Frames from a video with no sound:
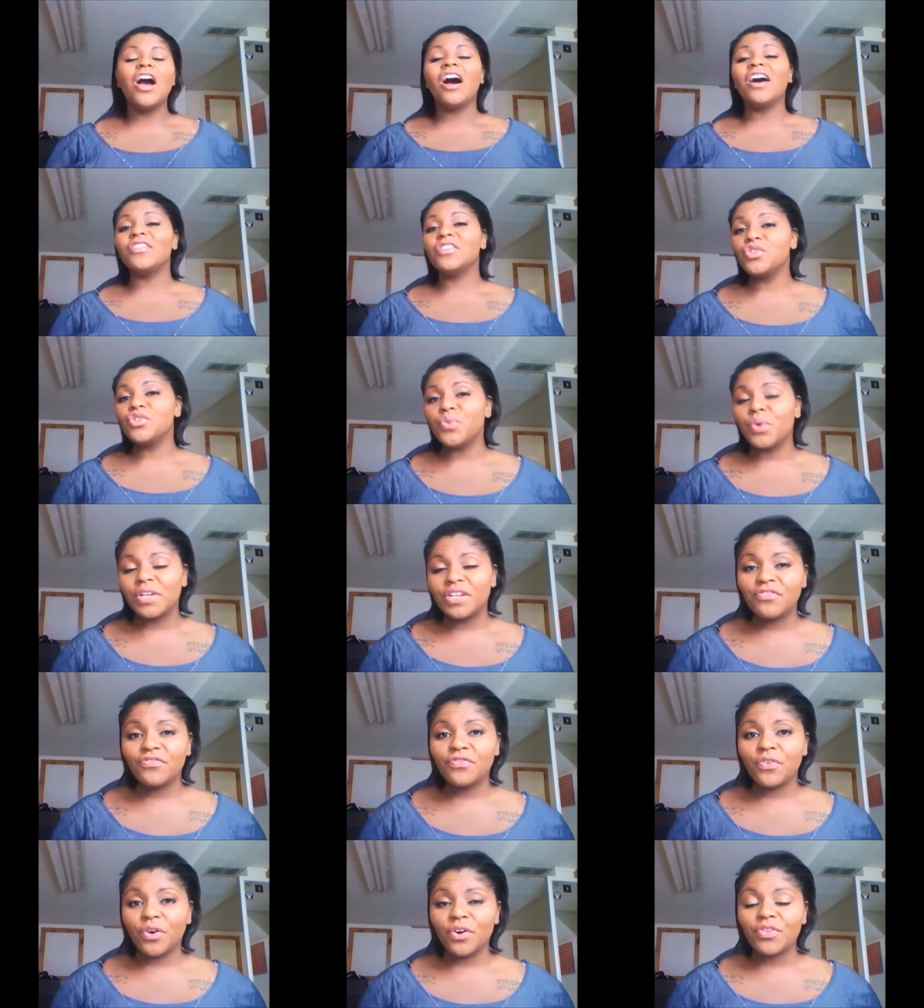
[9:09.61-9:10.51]
On the
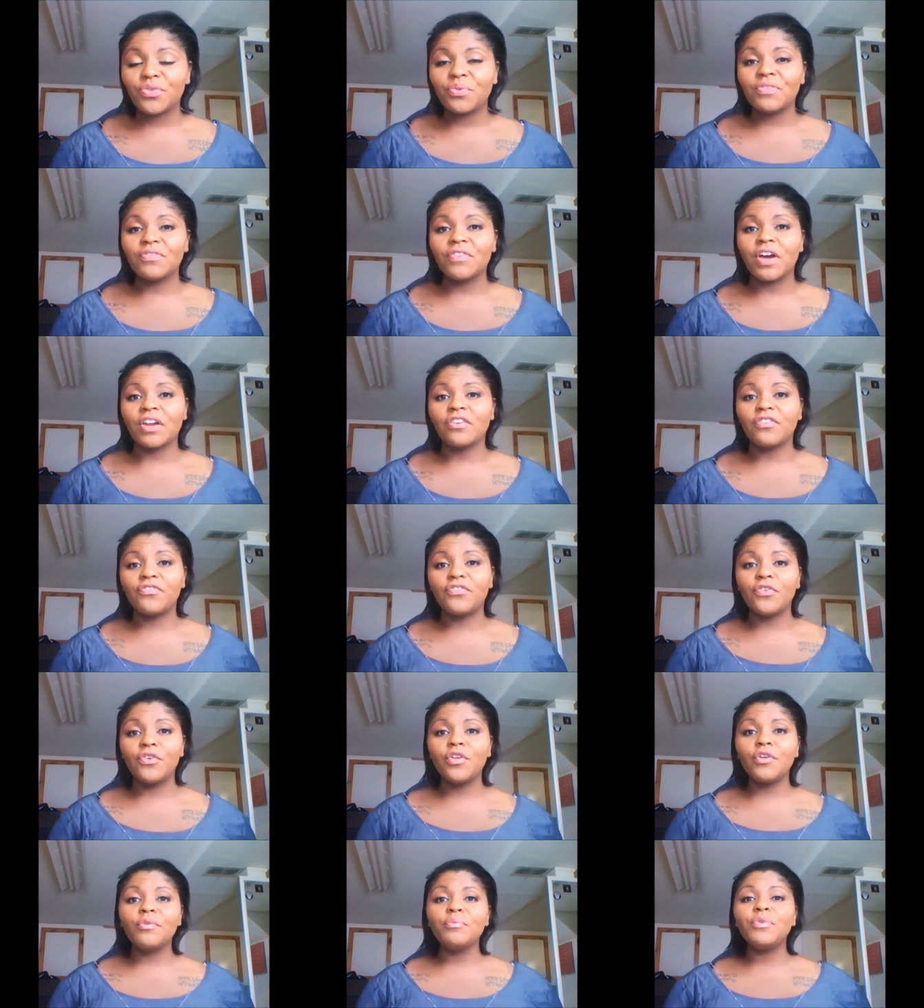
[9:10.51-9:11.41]
24th, we've got a
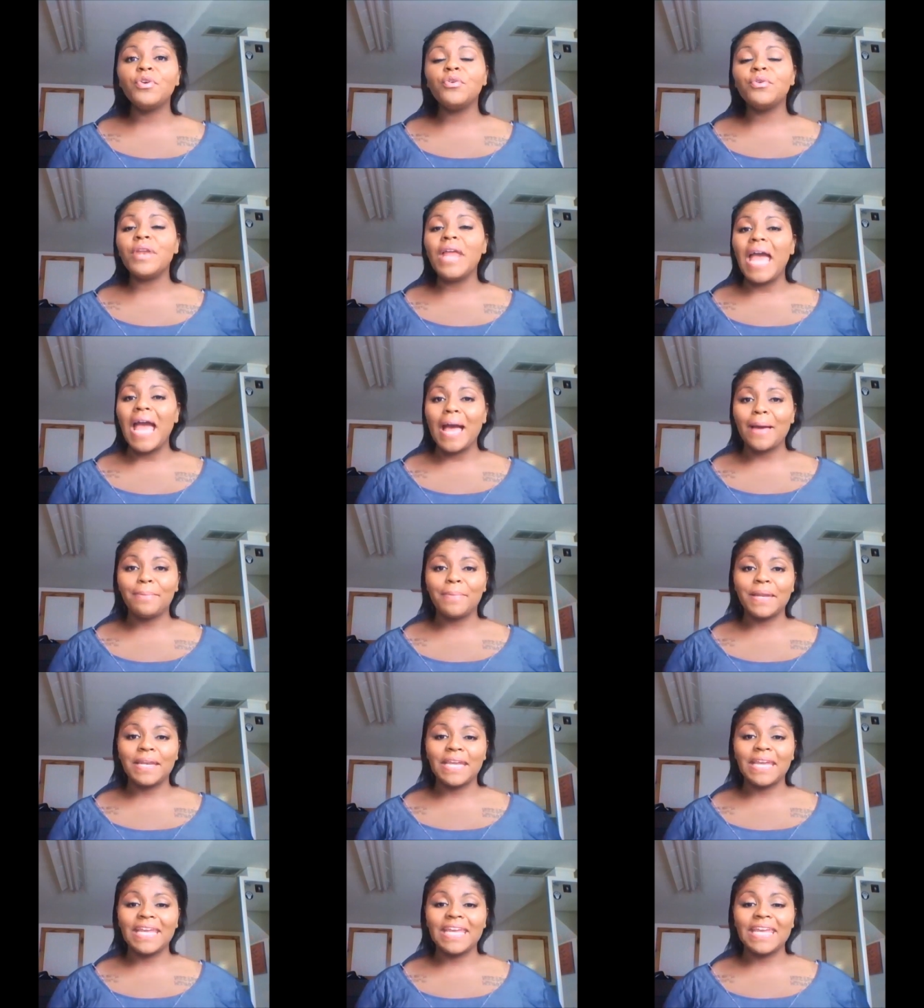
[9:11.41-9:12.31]
full moon
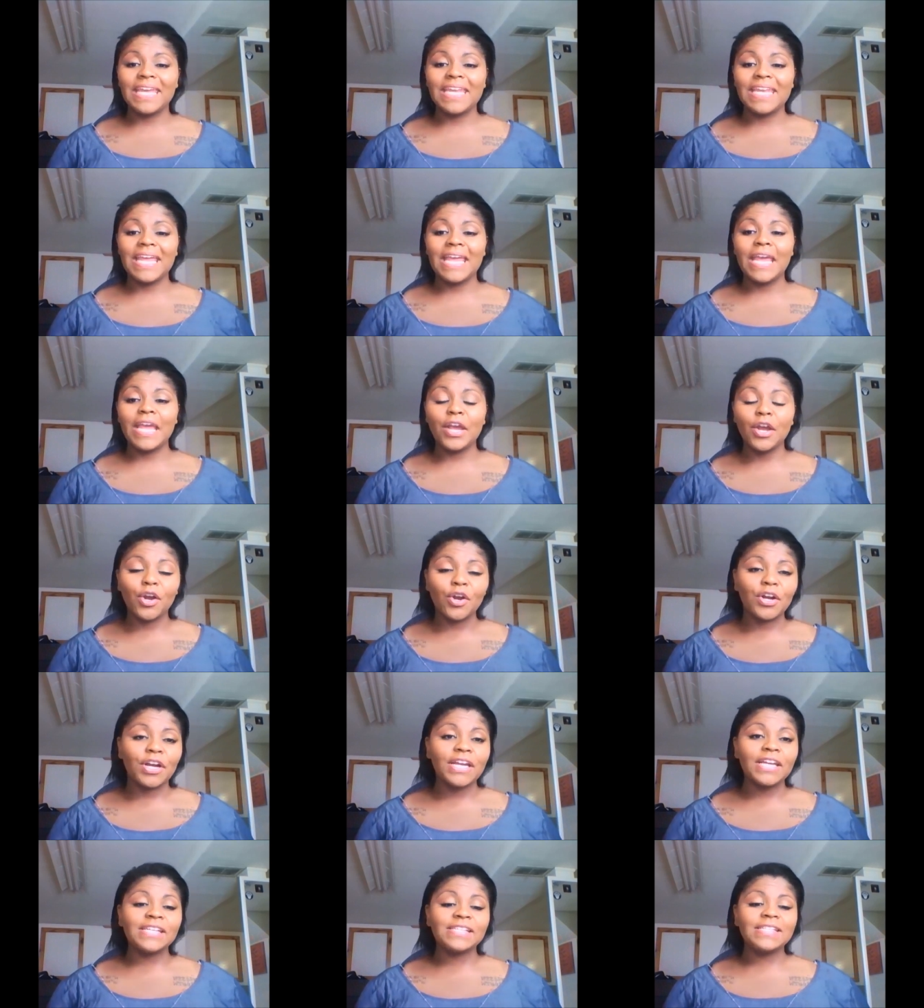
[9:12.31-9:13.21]
happening in
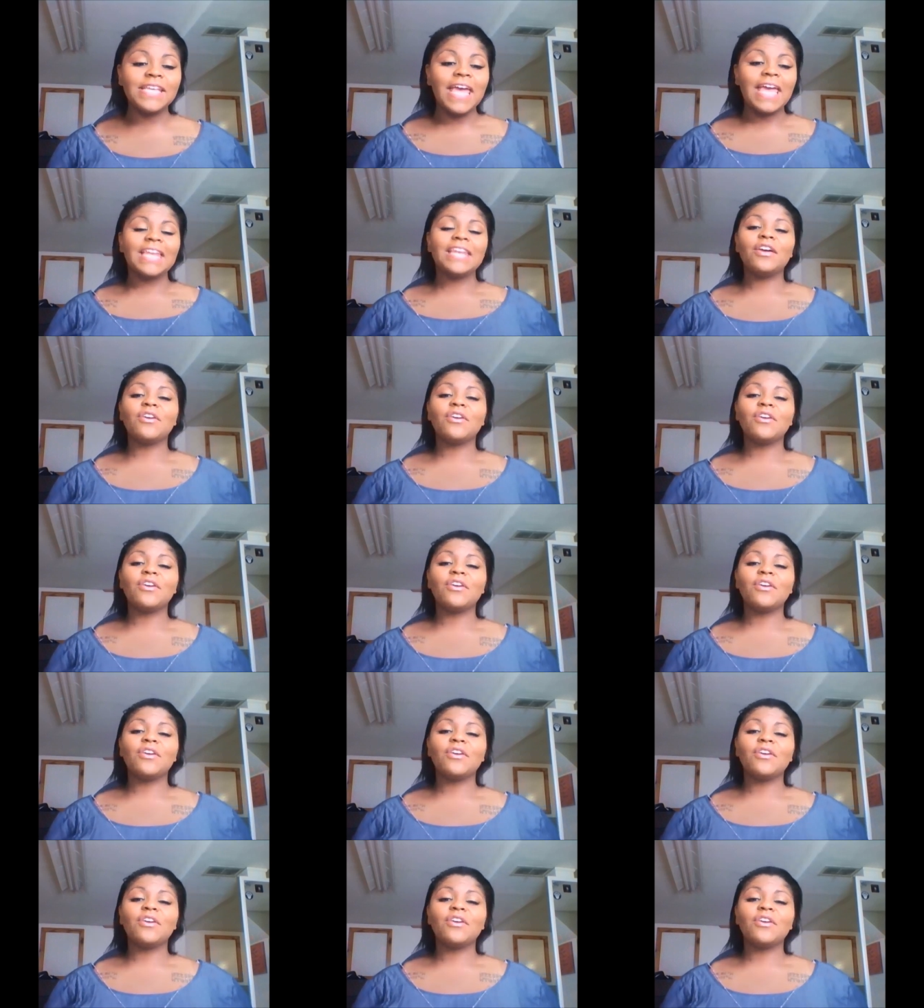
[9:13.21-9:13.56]
Aries.